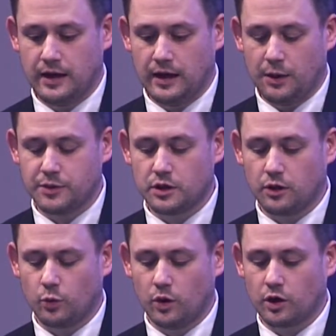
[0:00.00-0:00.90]
And we did a lot
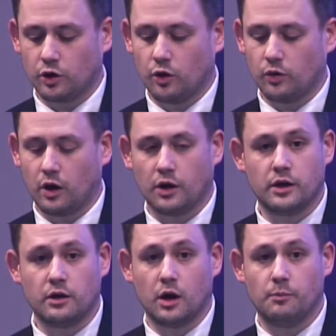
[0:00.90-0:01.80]
of work on online
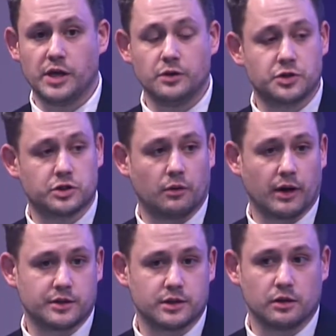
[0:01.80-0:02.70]
abuse
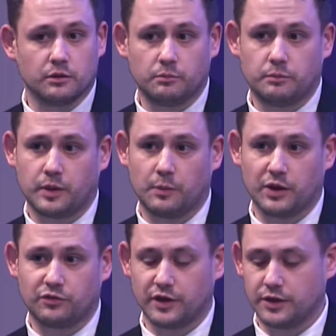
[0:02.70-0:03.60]
directed at public
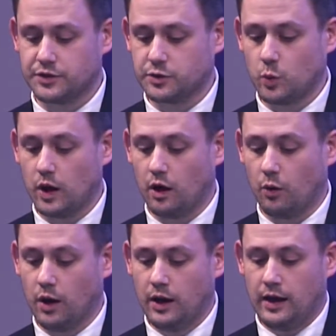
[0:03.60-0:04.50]
figures as well,
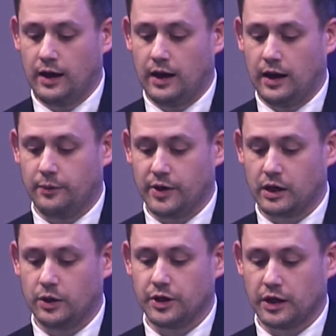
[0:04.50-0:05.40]

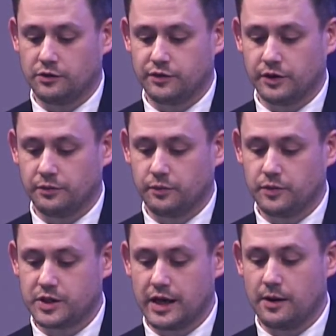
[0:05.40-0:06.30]
including over
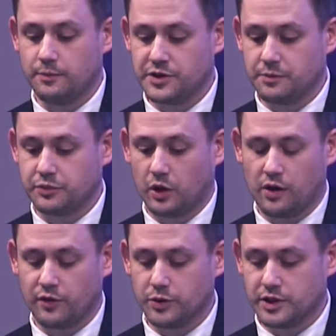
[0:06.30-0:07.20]
DMs in
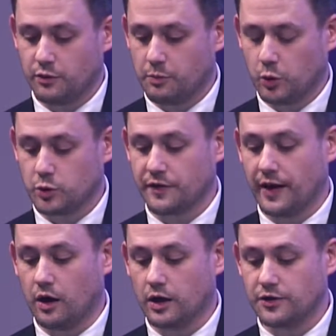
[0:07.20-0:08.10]
private. We did a report on that
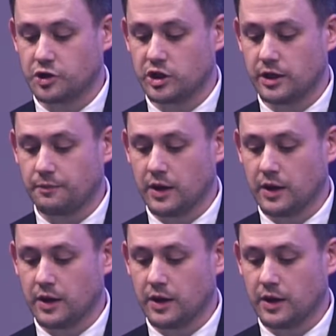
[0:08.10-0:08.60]
earlier this year.